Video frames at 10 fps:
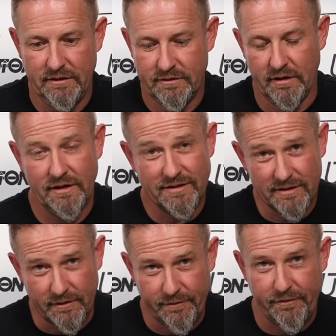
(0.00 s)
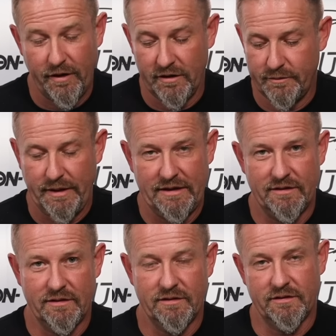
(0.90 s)
So this is a fast
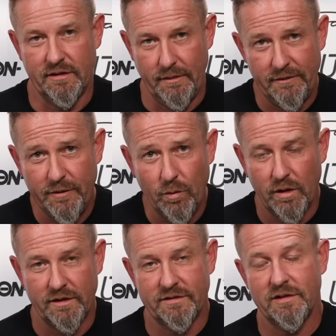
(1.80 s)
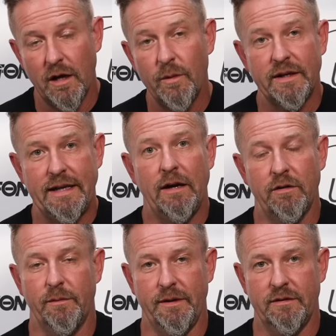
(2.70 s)
painting system. If you want to slow it down
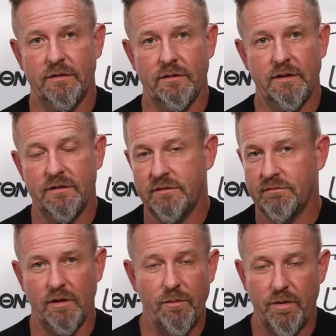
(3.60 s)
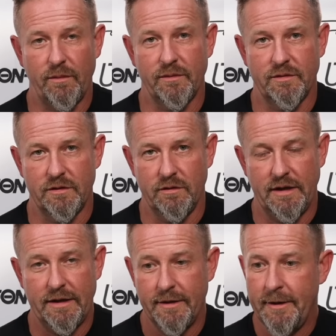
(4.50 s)
a bit, there's no problem to do
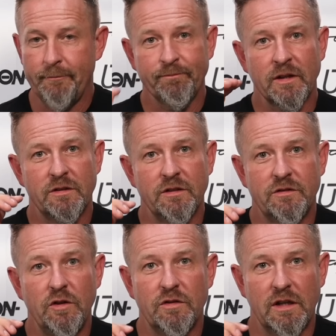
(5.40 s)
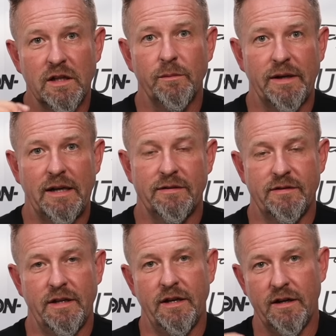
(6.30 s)
that. just use a little bit less
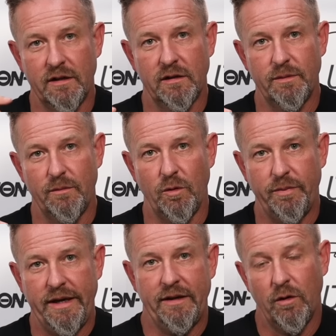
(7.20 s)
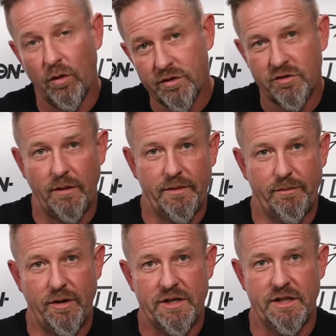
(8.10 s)
thinner, a little bit more paint, or drop the
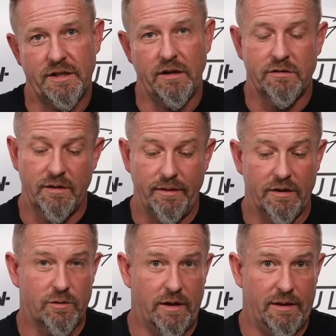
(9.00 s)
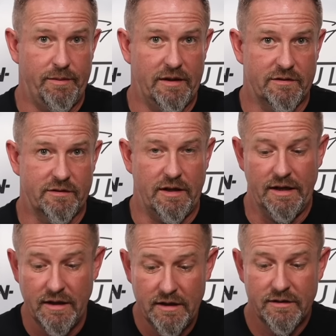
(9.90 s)
pressure down to about 20 psi.
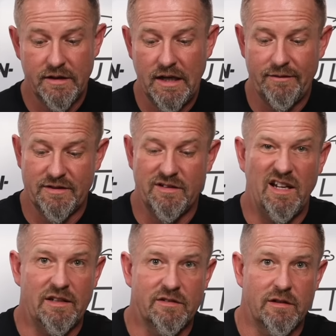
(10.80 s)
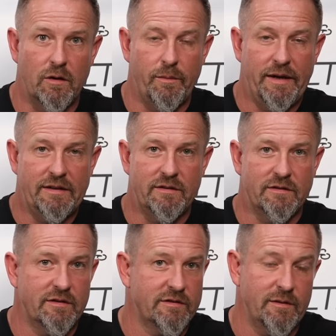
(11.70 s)
Then you'll have a slightly slower painting
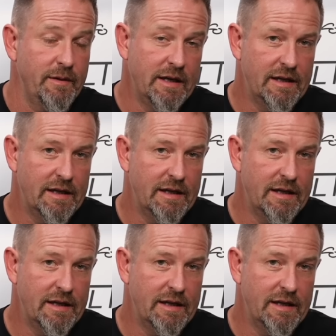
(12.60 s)
system.